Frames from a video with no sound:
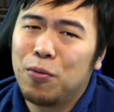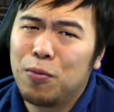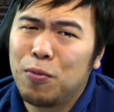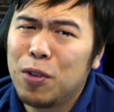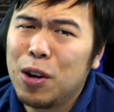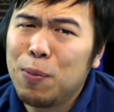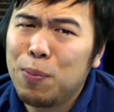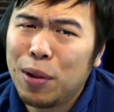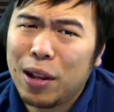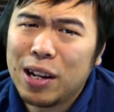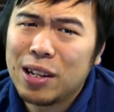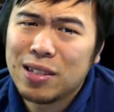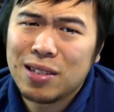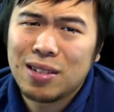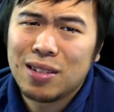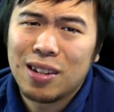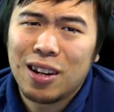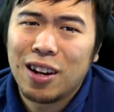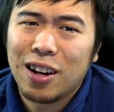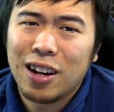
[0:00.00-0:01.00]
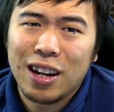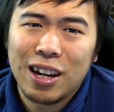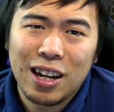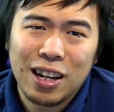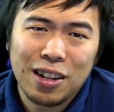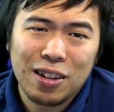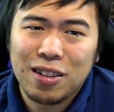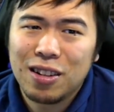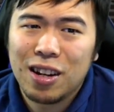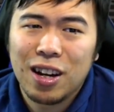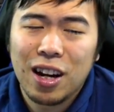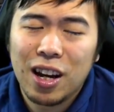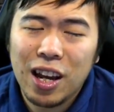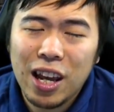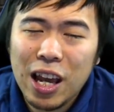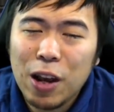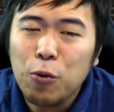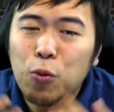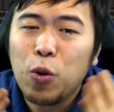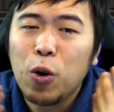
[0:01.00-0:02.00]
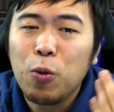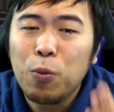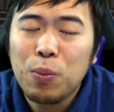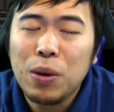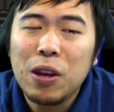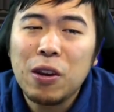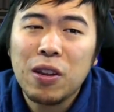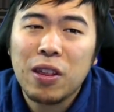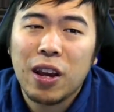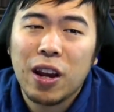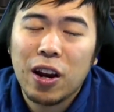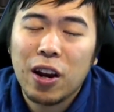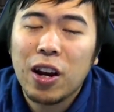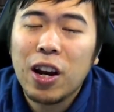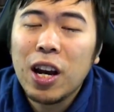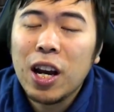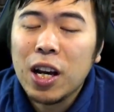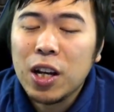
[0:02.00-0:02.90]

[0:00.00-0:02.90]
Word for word: replays, and it will be there.